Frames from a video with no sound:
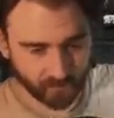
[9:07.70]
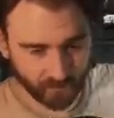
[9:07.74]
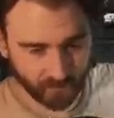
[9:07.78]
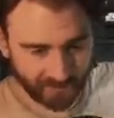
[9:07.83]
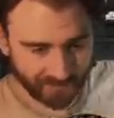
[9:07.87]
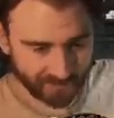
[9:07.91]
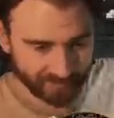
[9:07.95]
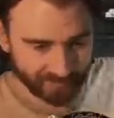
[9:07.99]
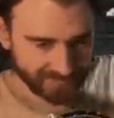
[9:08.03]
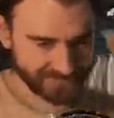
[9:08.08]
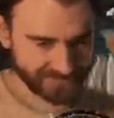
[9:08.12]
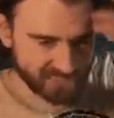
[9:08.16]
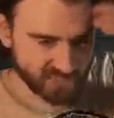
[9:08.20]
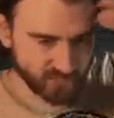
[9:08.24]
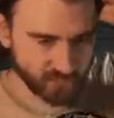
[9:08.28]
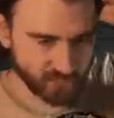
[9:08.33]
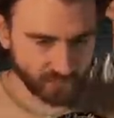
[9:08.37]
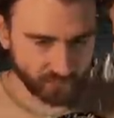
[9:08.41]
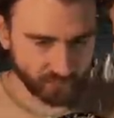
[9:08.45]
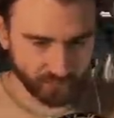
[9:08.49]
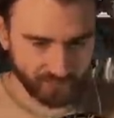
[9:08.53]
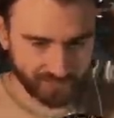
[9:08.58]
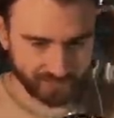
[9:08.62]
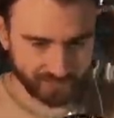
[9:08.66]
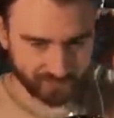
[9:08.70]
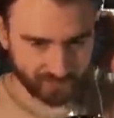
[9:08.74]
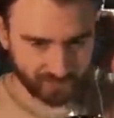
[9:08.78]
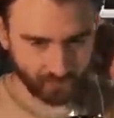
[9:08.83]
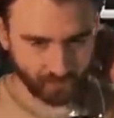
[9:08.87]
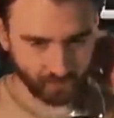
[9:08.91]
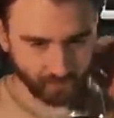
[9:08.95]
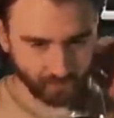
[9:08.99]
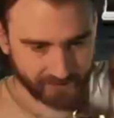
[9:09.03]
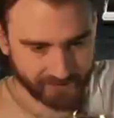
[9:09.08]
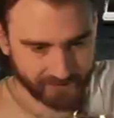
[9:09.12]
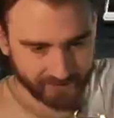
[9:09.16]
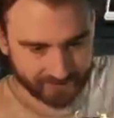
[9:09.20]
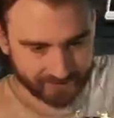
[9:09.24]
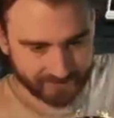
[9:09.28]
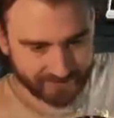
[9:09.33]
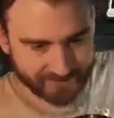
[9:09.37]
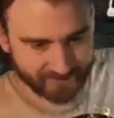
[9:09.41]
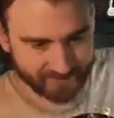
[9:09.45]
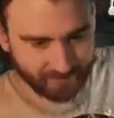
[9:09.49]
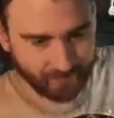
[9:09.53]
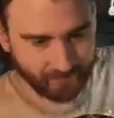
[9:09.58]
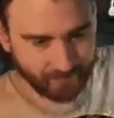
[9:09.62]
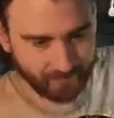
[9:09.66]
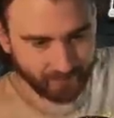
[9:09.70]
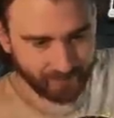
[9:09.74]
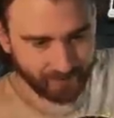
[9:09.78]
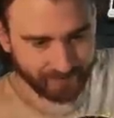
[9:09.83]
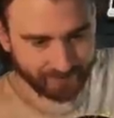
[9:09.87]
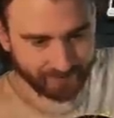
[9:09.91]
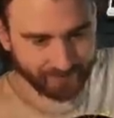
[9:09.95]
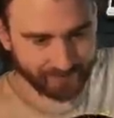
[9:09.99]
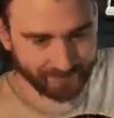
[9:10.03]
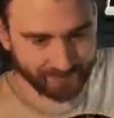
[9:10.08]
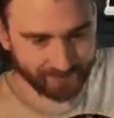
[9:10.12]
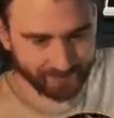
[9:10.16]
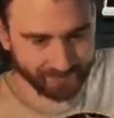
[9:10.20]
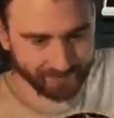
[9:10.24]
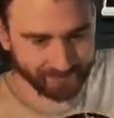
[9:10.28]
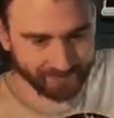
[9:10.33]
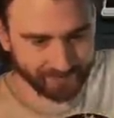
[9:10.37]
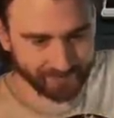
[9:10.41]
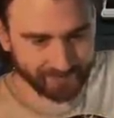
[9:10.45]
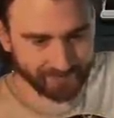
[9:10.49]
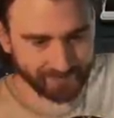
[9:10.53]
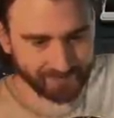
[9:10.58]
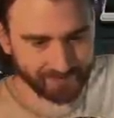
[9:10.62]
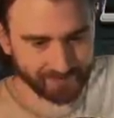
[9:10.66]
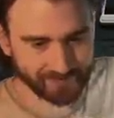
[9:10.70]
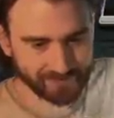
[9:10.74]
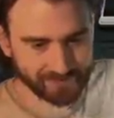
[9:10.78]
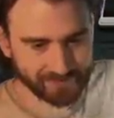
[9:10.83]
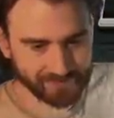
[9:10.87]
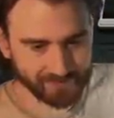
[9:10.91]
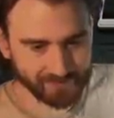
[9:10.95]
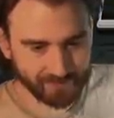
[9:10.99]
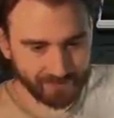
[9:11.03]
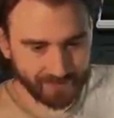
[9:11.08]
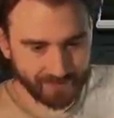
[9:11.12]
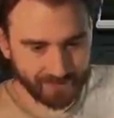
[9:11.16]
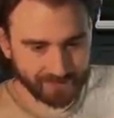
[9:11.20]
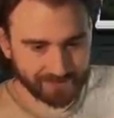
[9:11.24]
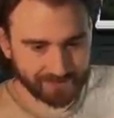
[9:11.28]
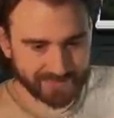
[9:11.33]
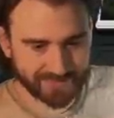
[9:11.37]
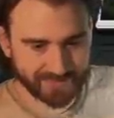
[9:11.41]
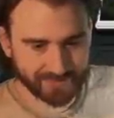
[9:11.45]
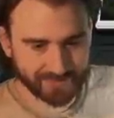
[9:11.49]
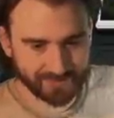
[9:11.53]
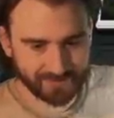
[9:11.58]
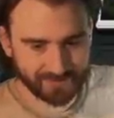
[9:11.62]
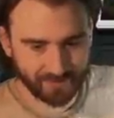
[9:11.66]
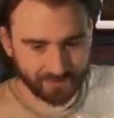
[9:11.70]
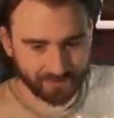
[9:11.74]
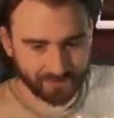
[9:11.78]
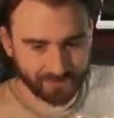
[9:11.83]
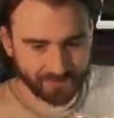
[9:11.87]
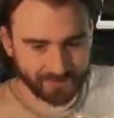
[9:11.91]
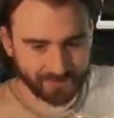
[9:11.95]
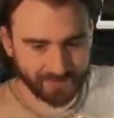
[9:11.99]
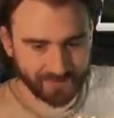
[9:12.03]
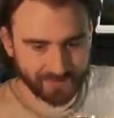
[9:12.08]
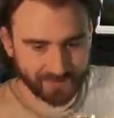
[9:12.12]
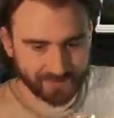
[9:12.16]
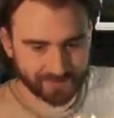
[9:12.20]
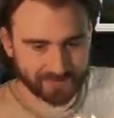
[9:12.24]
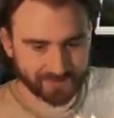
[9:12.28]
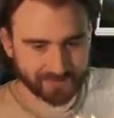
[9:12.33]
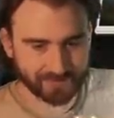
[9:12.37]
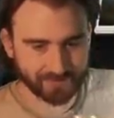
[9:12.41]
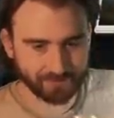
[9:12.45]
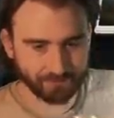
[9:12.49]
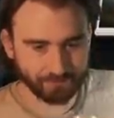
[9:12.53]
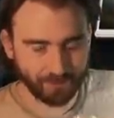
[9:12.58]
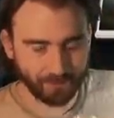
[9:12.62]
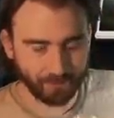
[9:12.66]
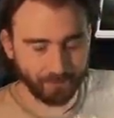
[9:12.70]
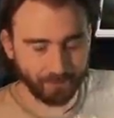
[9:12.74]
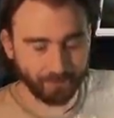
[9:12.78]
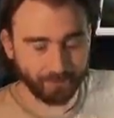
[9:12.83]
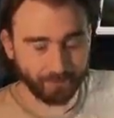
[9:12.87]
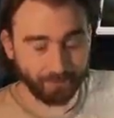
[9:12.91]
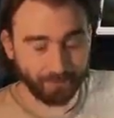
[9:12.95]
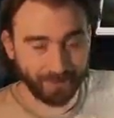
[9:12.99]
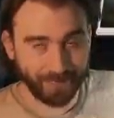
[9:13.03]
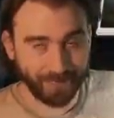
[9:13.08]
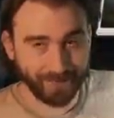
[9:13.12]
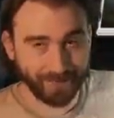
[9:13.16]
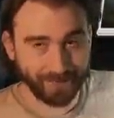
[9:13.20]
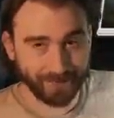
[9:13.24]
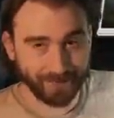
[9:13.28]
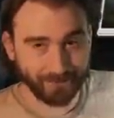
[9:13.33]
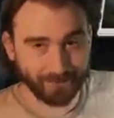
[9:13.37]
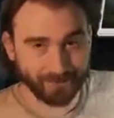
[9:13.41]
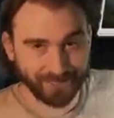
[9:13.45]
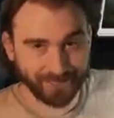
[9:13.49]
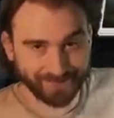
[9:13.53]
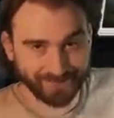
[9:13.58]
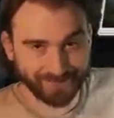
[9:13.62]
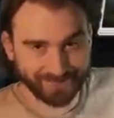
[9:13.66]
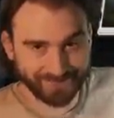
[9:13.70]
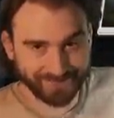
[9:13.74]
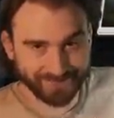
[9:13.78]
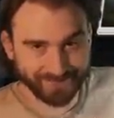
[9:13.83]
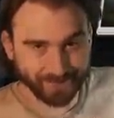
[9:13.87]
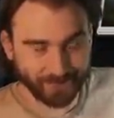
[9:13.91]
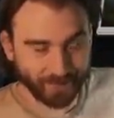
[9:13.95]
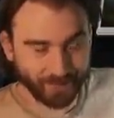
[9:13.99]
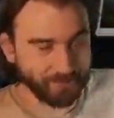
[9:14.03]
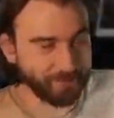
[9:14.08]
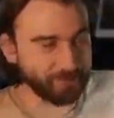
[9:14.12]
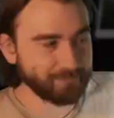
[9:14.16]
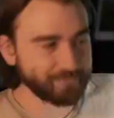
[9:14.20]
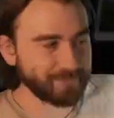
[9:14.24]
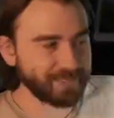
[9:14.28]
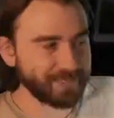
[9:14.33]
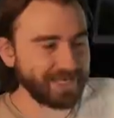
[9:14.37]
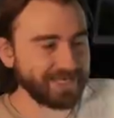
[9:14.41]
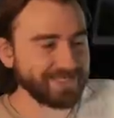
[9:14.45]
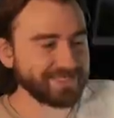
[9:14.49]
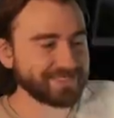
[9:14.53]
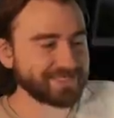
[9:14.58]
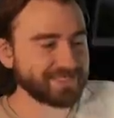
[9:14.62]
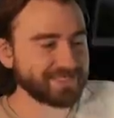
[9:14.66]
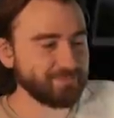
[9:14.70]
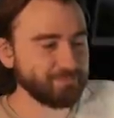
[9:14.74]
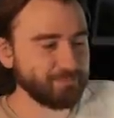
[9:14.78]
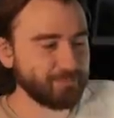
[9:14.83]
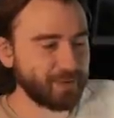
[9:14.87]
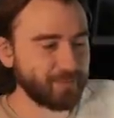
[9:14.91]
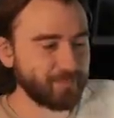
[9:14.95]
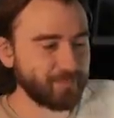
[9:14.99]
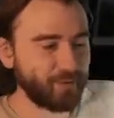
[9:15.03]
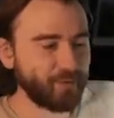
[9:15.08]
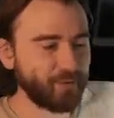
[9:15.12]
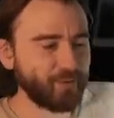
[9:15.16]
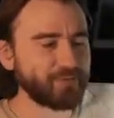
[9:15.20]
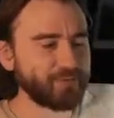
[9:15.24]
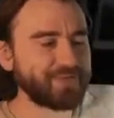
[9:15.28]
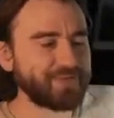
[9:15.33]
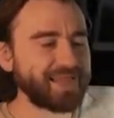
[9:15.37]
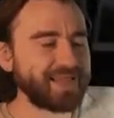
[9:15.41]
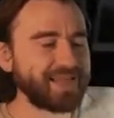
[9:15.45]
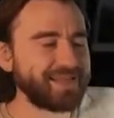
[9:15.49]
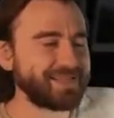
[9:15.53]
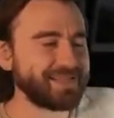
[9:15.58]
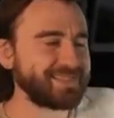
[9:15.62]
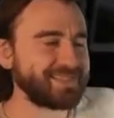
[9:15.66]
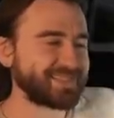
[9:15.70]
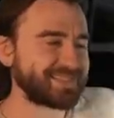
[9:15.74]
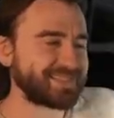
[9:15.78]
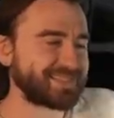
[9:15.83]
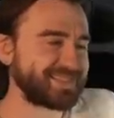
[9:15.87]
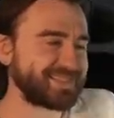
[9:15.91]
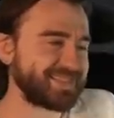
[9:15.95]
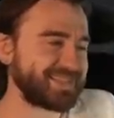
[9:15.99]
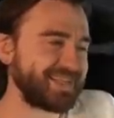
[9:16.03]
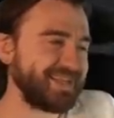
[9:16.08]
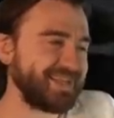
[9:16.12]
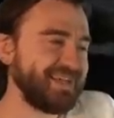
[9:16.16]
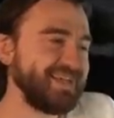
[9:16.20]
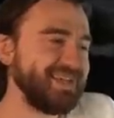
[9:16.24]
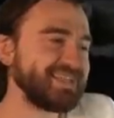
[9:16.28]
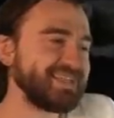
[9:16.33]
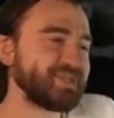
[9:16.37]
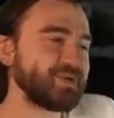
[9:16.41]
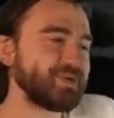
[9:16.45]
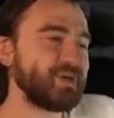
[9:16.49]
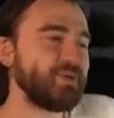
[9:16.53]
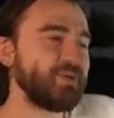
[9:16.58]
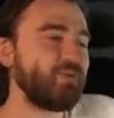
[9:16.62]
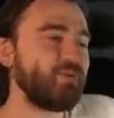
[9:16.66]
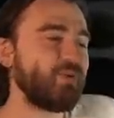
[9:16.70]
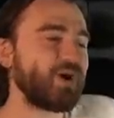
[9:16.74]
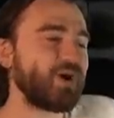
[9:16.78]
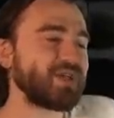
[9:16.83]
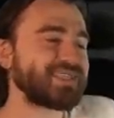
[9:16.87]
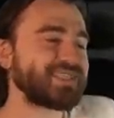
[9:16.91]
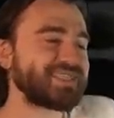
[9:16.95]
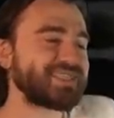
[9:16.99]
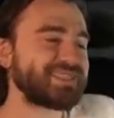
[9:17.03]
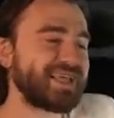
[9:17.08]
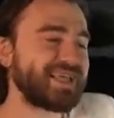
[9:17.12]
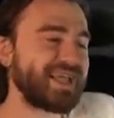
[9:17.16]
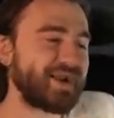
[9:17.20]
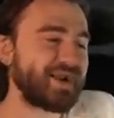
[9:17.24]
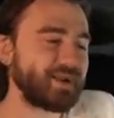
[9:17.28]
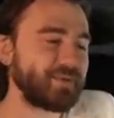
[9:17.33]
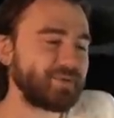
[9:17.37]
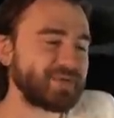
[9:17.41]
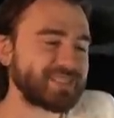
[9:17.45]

Well, this is where the real trouble begins, buddy. You ain't seen nothing yet. Baby. Ain't seen. Oh, damn, he just goes in. So he was there.